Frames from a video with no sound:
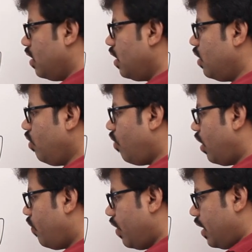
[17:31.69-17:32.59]

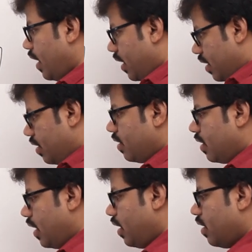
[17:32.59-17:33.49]
128,
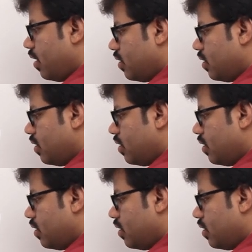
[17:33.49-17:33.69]
correct?